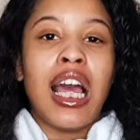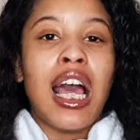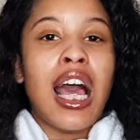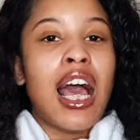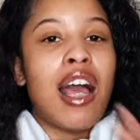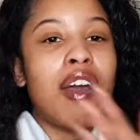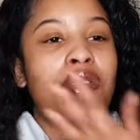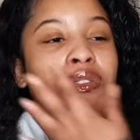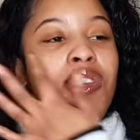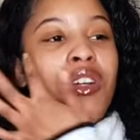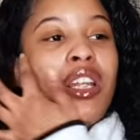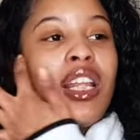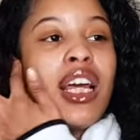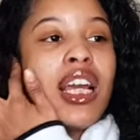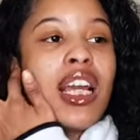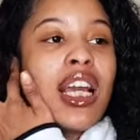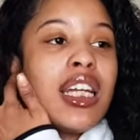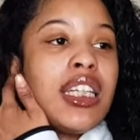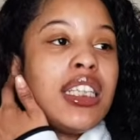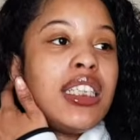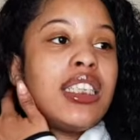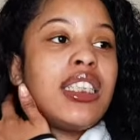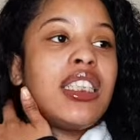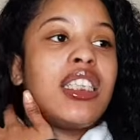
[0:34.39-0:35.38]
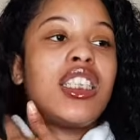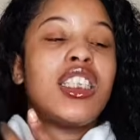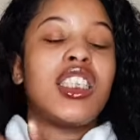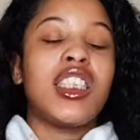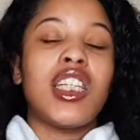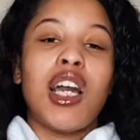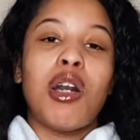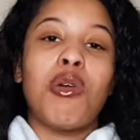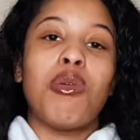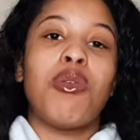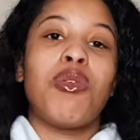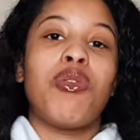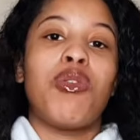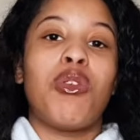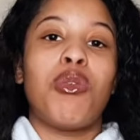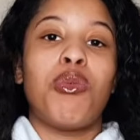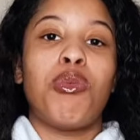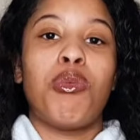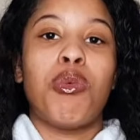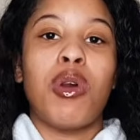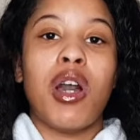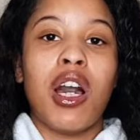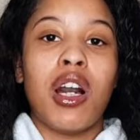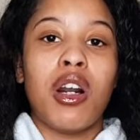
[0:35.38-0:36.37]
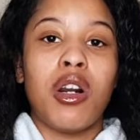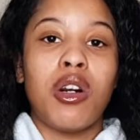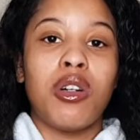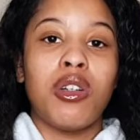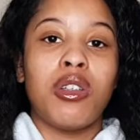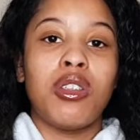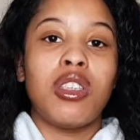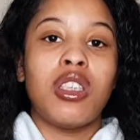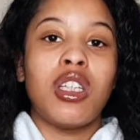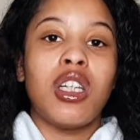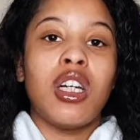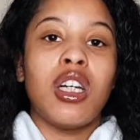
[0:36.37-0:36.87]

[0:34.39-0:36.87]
I feel like I need to share with the world